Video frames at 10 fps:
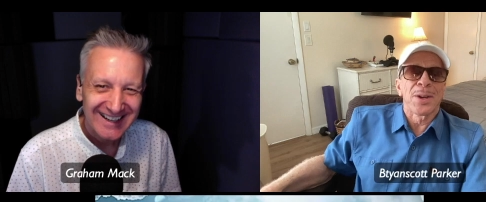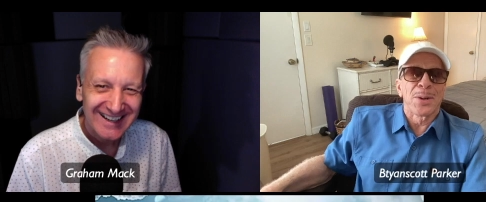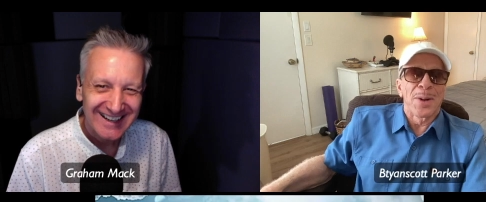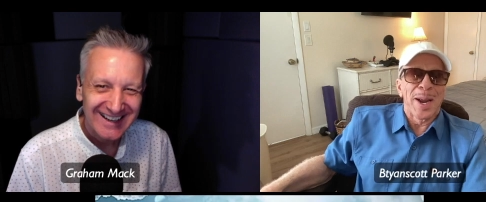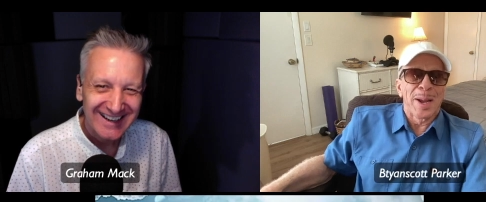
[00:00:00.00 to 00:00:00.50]
Speaker 1: you,
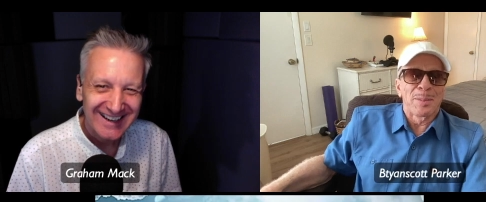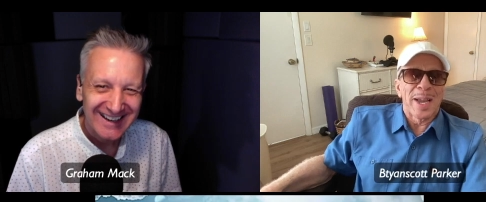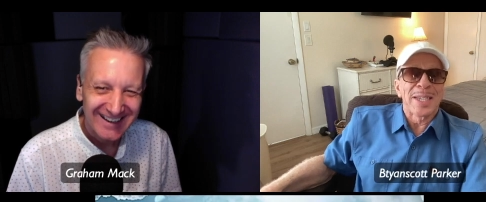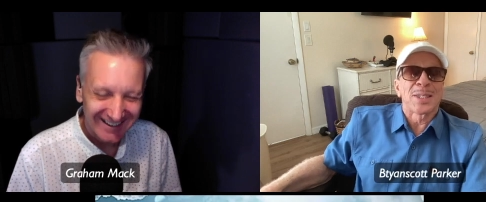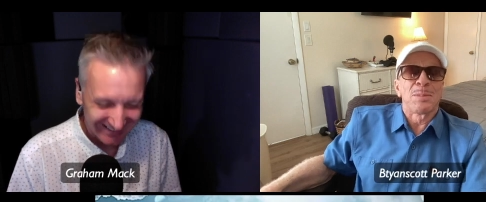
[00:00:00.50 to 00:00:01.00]
Graham?
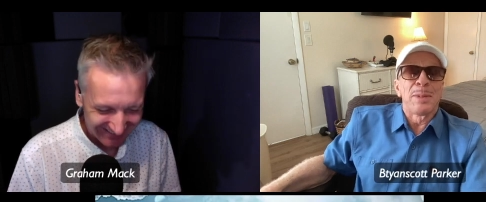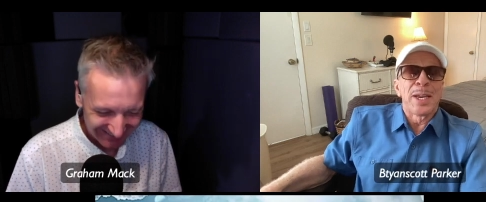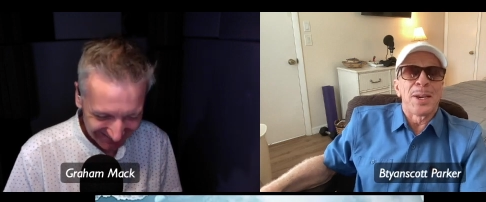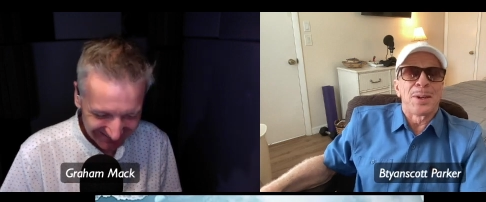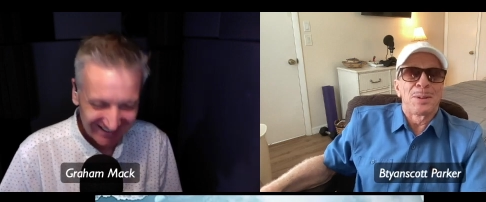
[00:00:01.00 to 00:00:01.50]
Nice to
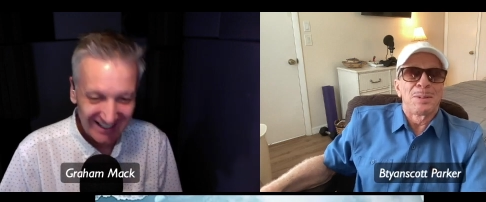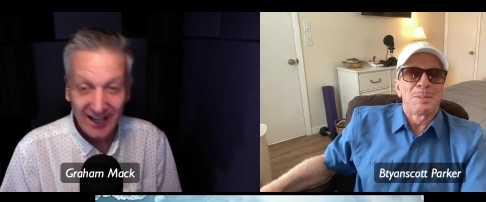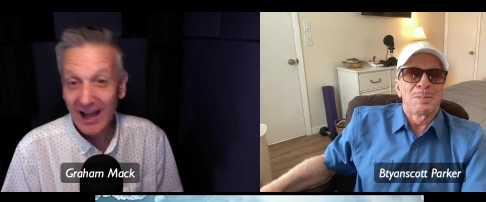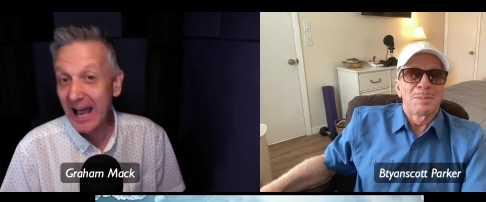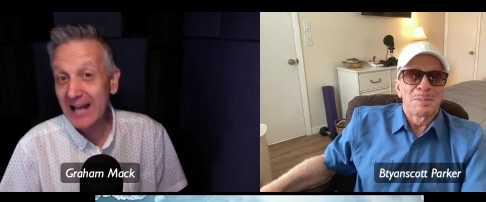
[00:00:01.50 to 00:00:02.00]
meet you.
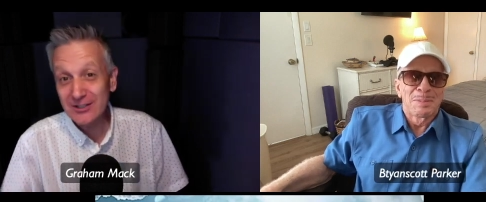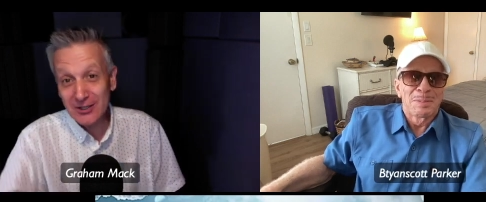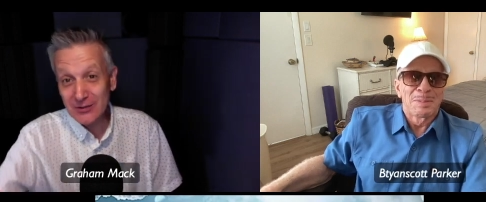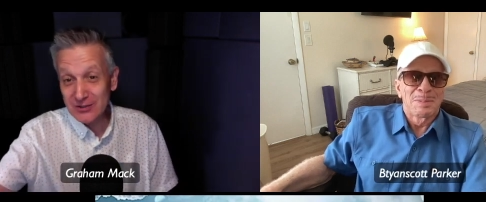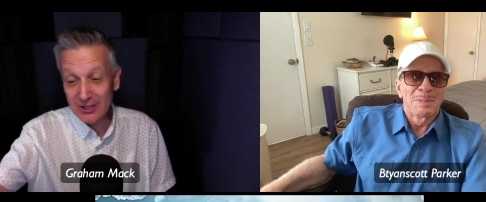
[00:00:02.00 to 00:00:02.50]

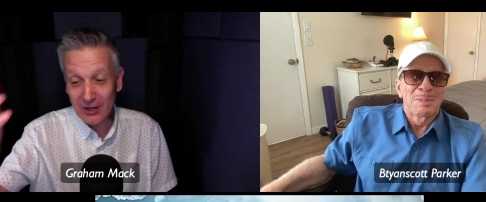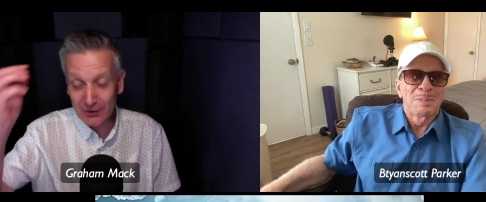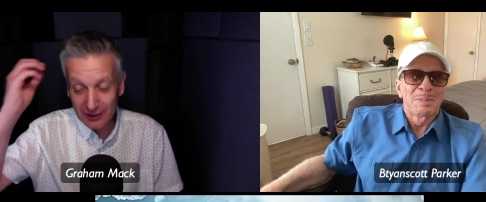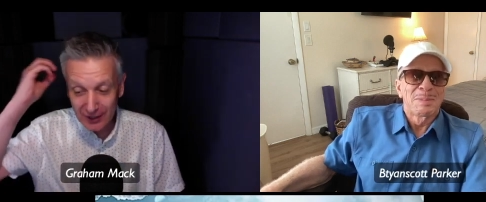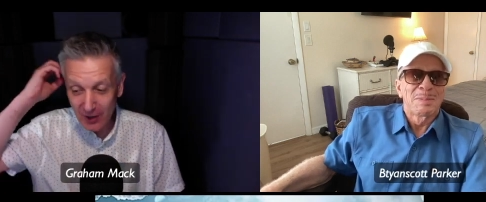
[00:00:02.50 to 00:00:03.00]
Speaker 2: And you
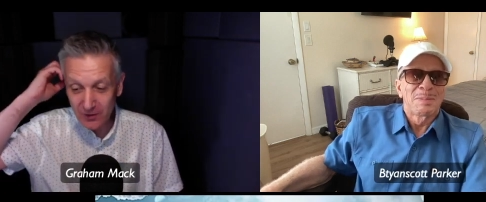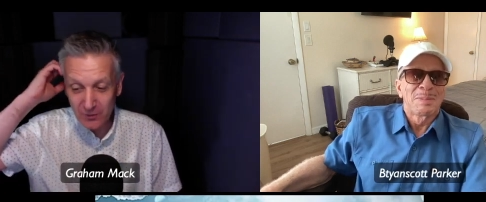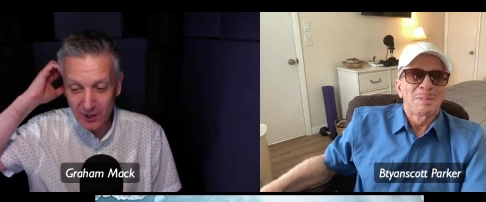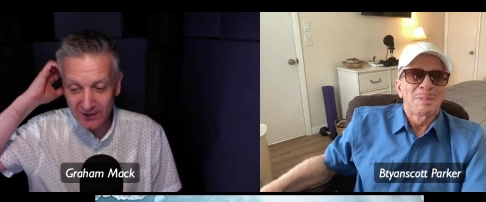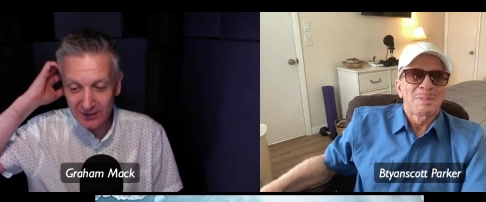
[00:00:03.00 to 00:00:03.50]
too, you know.
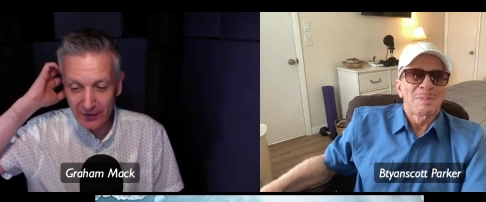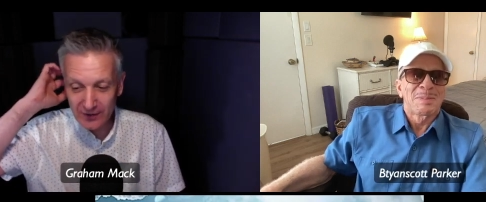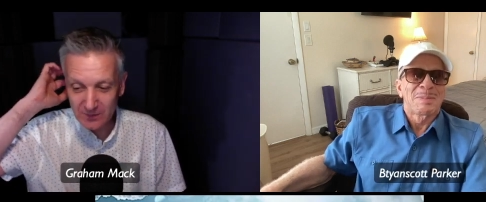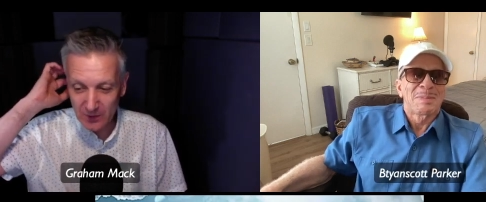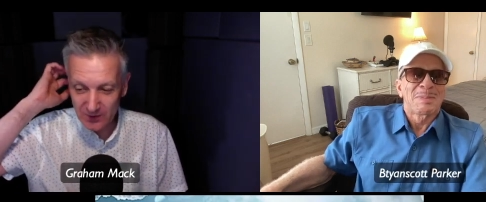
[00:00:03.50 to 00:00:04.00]
We worked
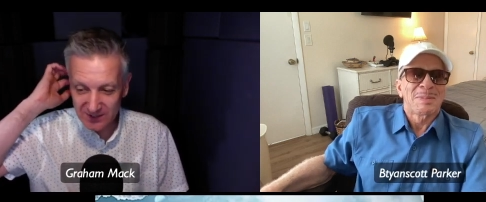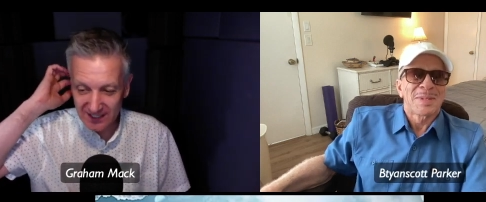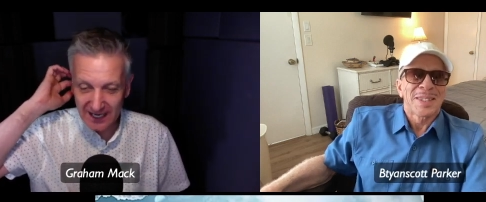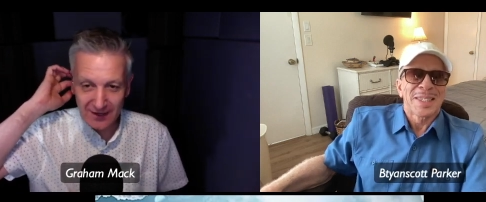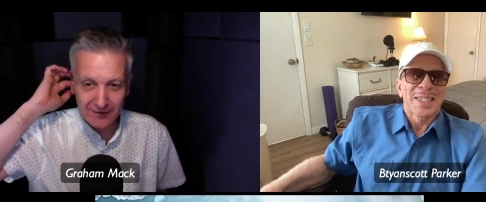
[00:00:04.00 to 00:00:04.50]
on this
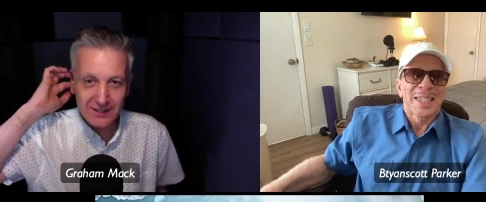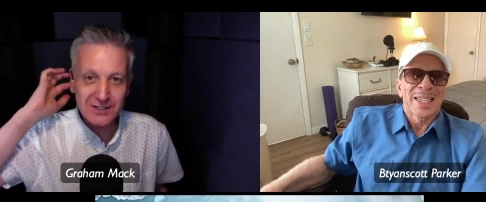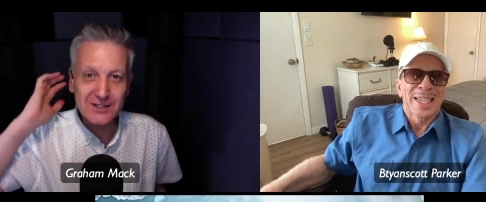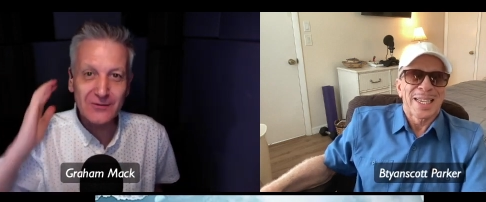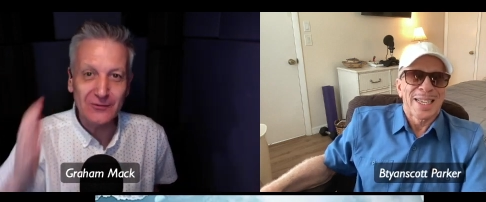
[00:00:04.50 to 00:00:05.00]
book together,
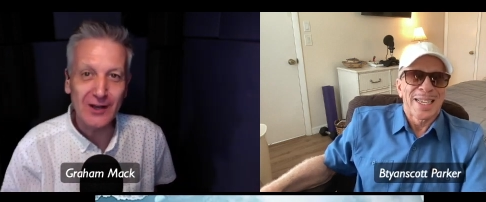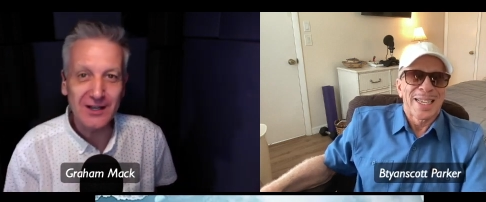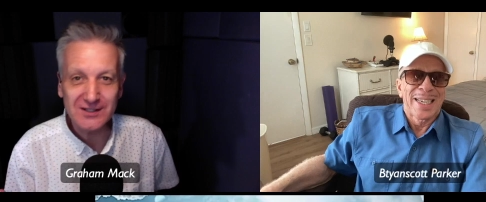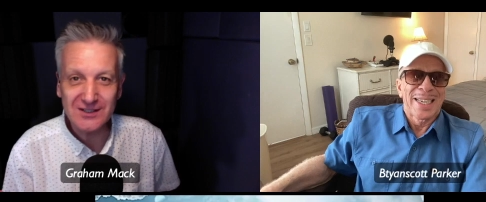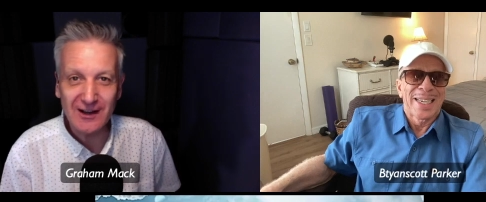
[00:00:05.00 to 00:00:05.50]
and this is the
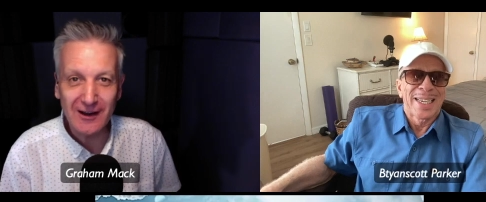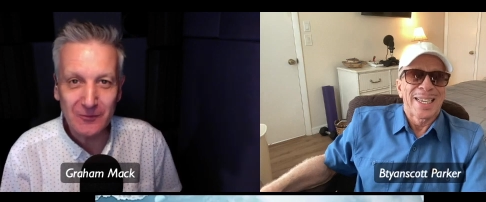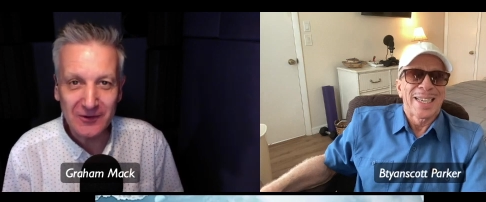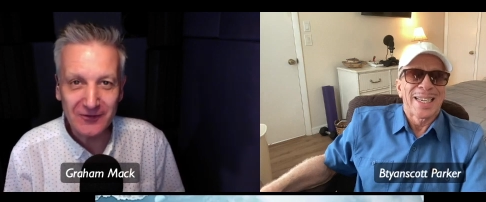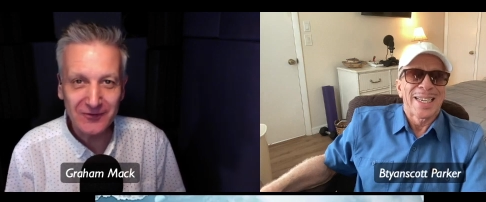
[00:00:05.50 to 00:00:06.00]
first
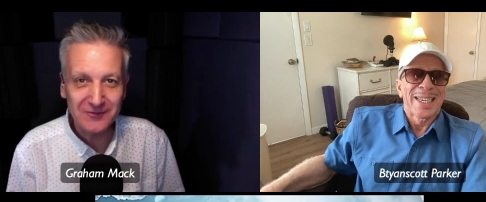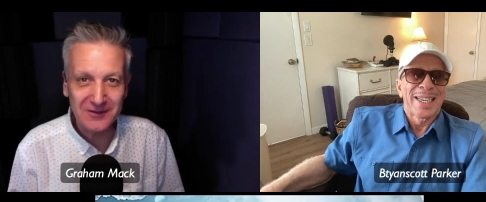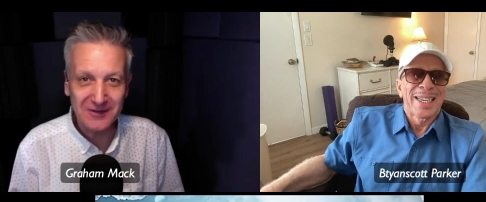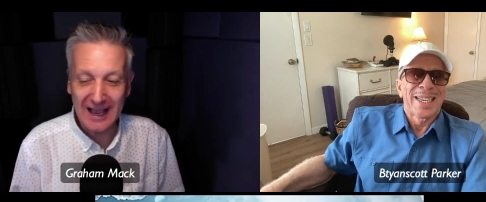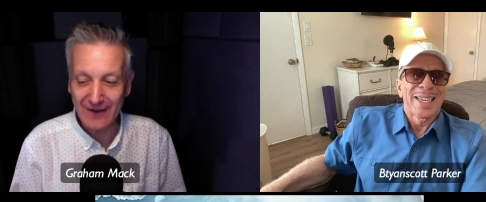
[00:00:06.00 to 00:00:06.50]
time we've
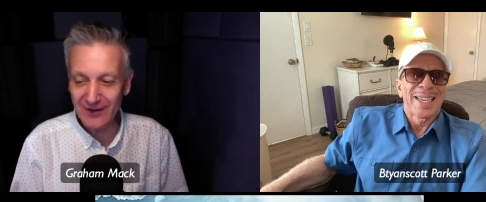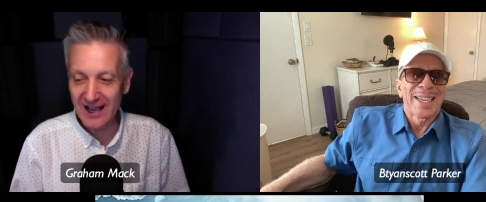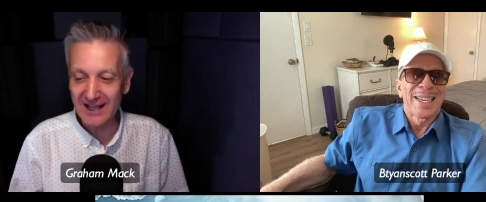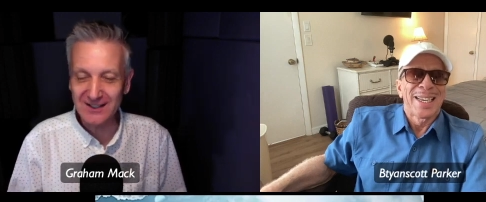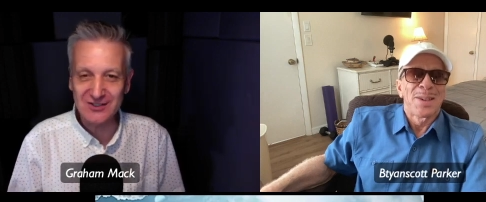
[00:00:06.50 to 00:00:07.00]

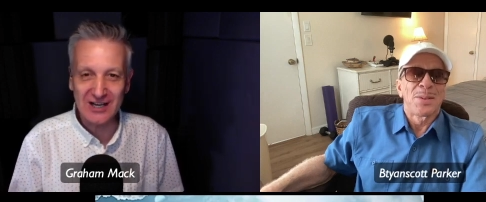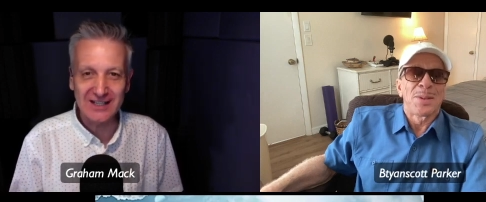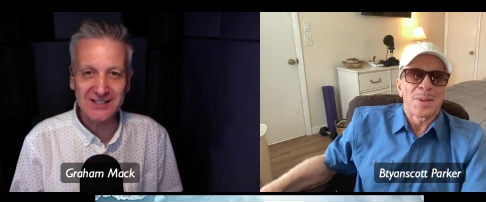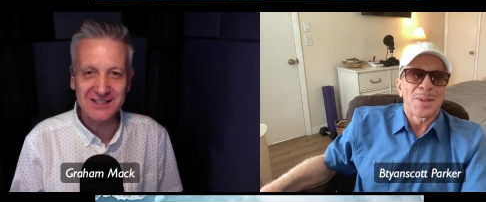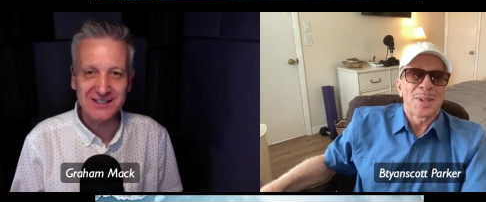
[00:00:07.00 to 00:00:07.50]
ever had the
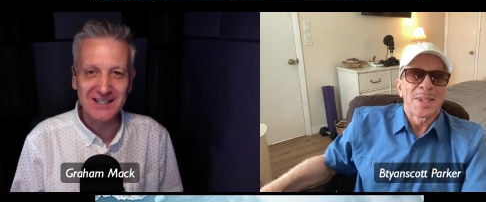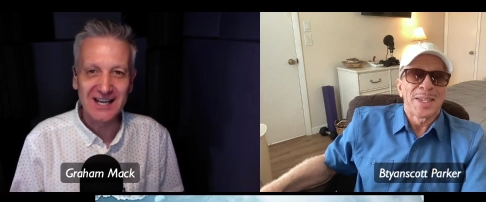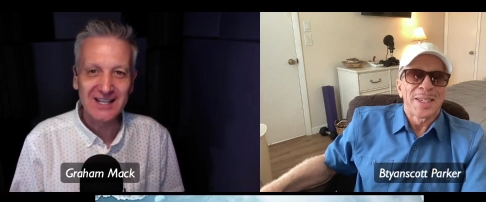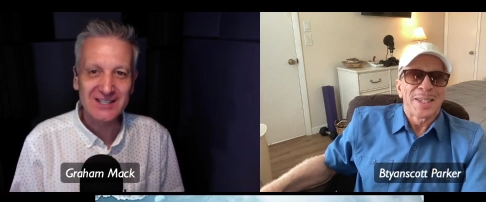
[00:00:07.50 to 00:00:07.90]
chance to